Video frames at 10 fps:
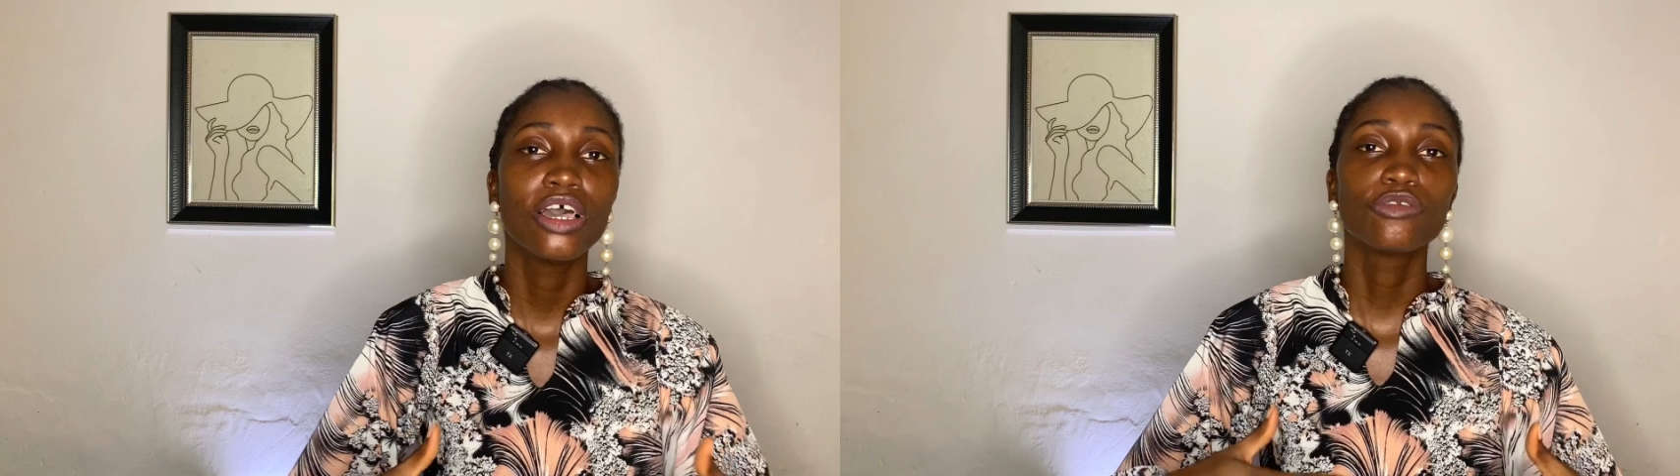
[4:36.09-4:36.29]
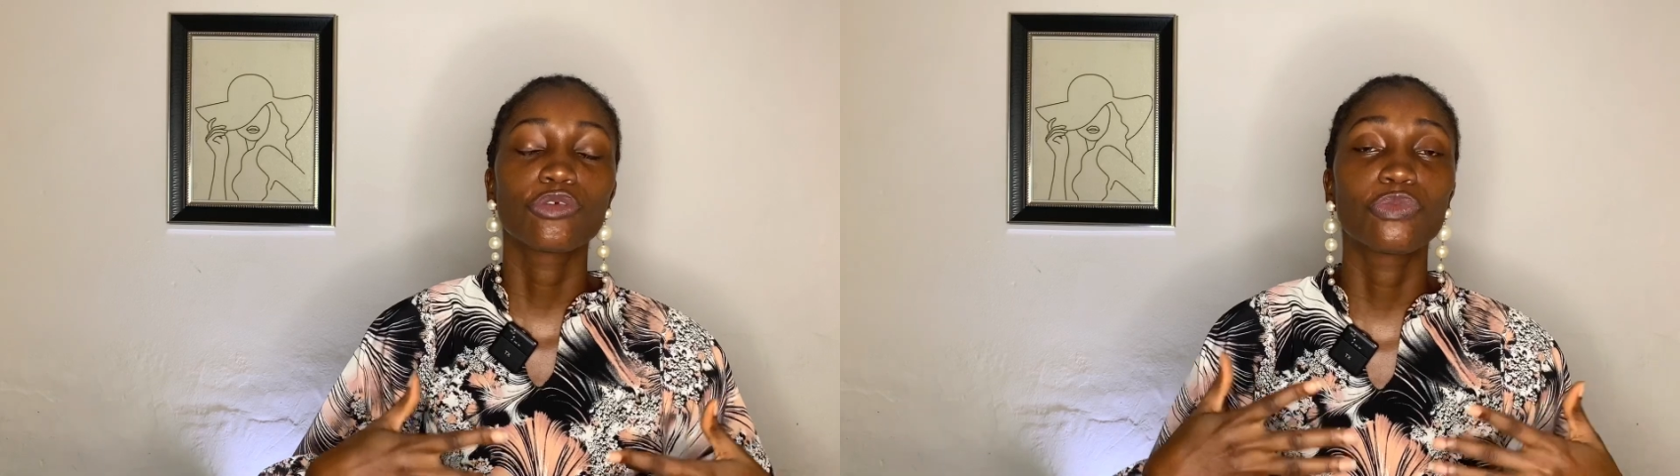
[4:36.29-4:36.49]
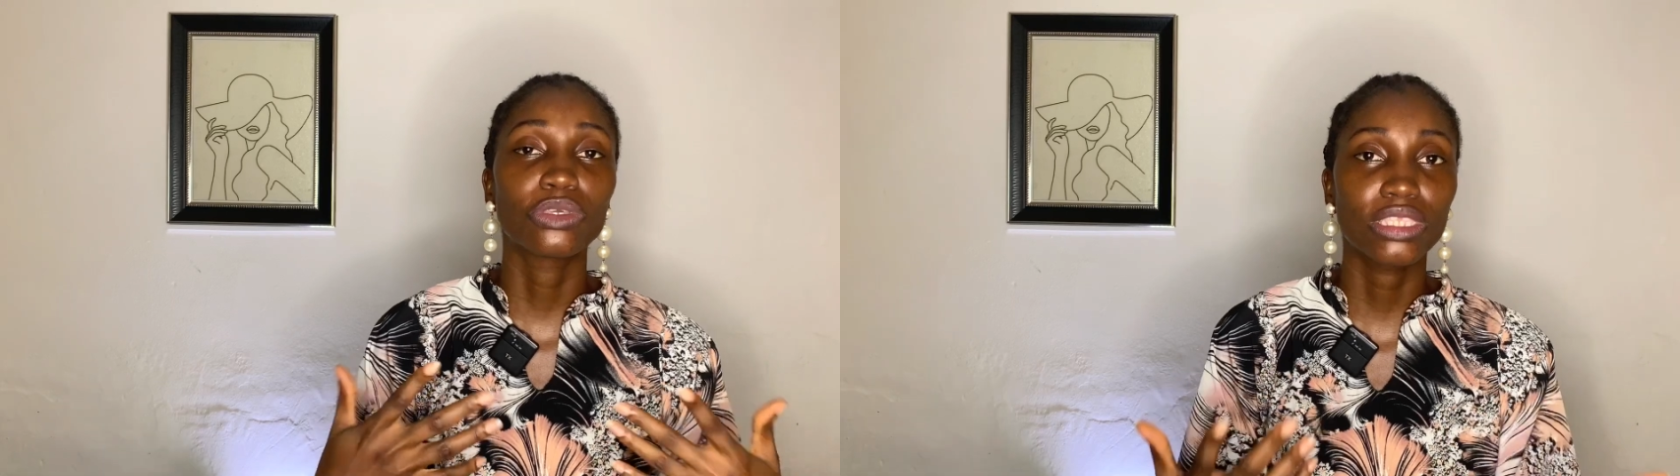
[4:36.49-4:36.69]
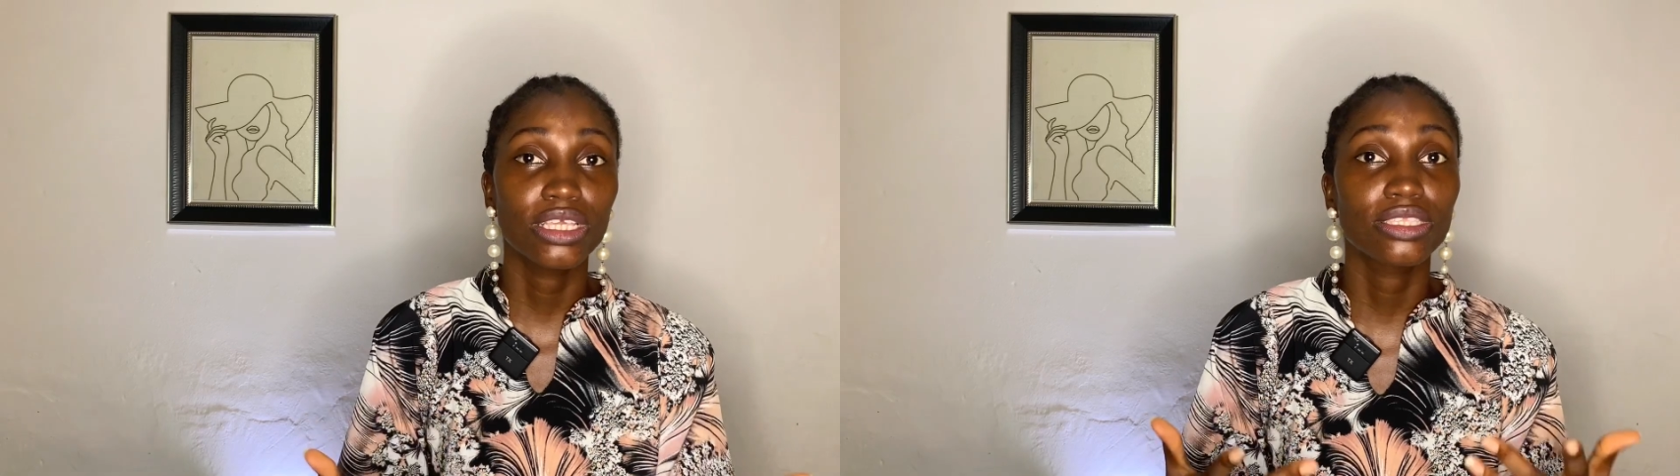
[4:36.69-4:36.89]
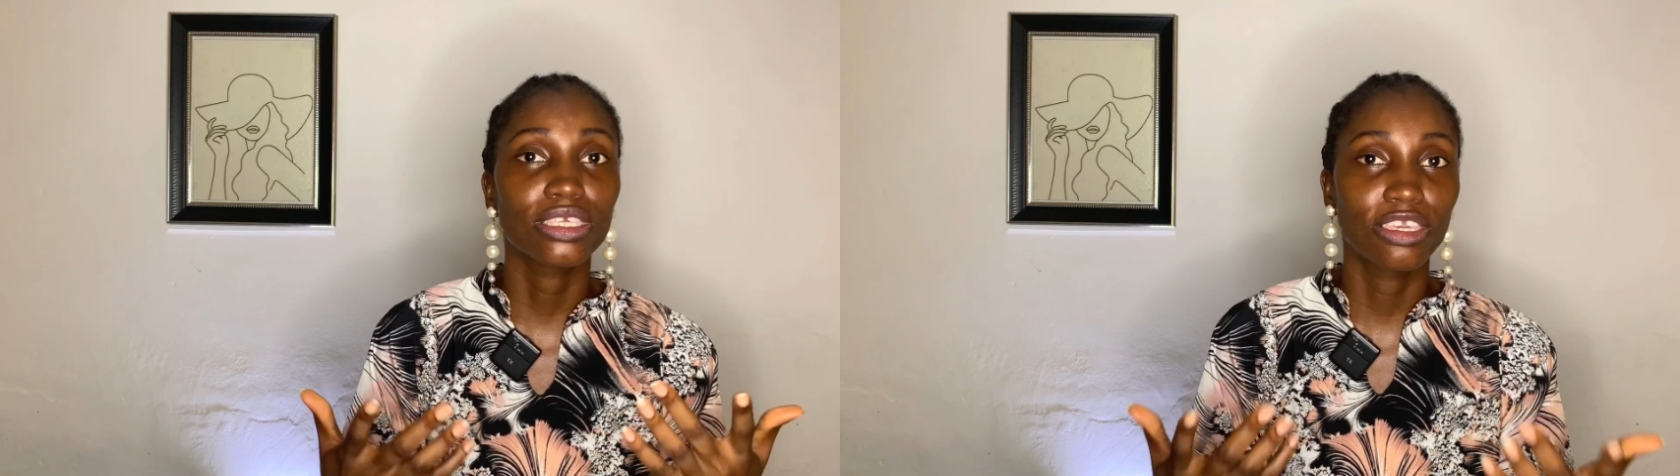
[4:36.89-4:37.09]
to
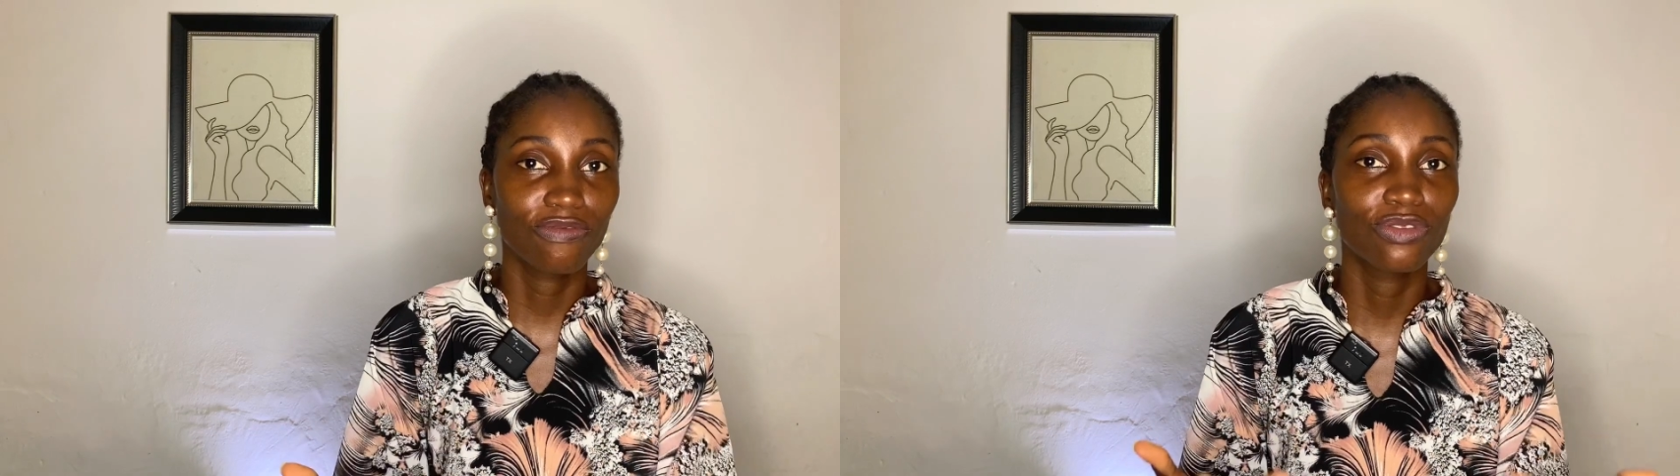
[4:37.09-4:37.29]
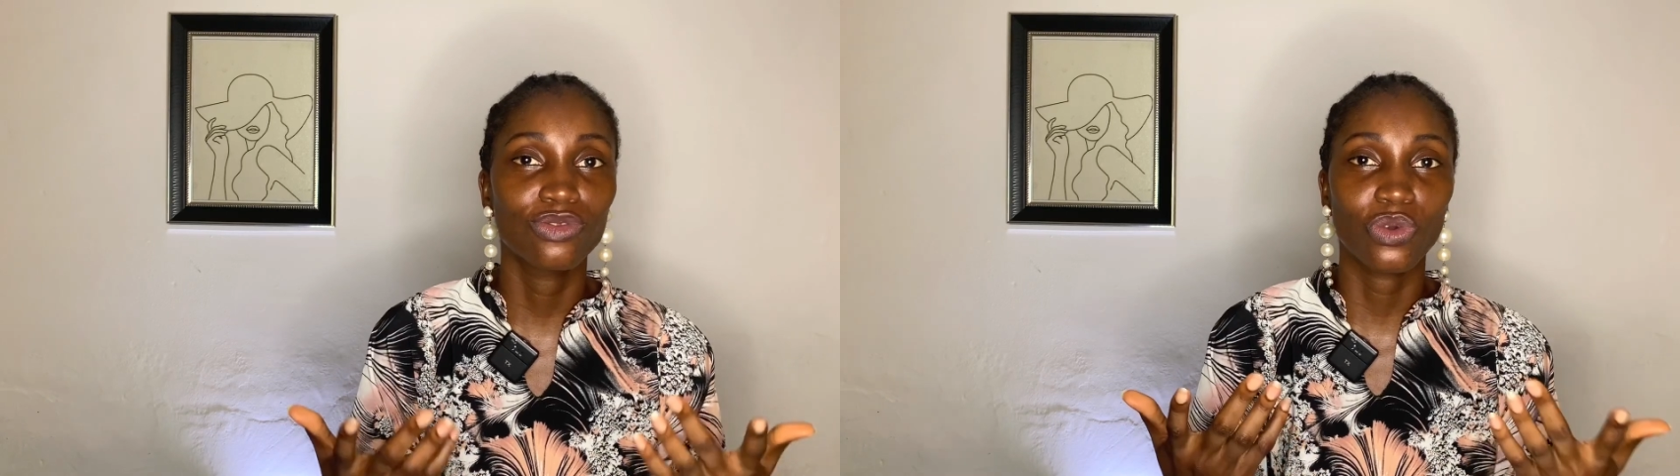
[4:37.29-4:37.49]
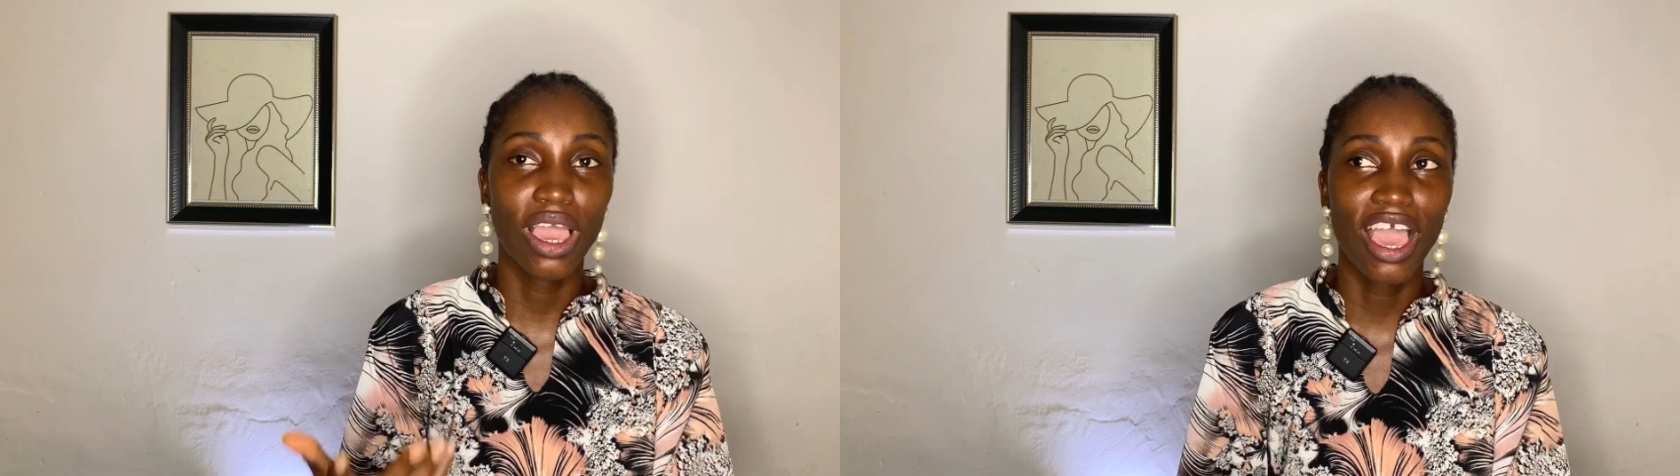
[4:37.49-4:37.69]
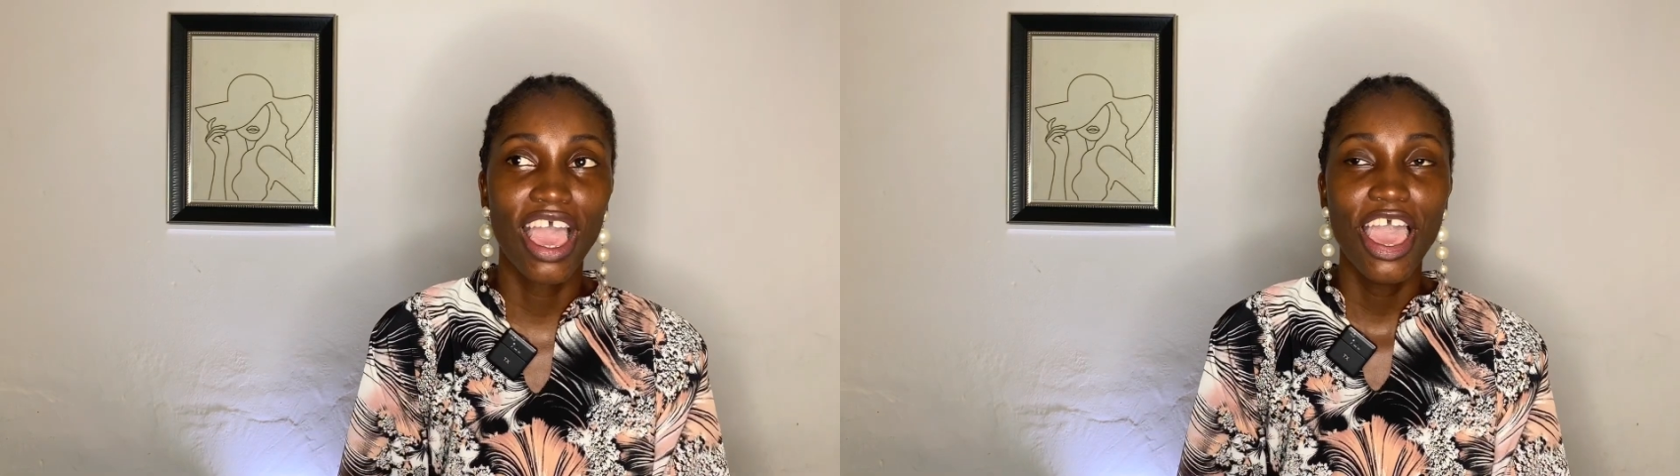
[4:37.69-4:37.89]
present gifts to her.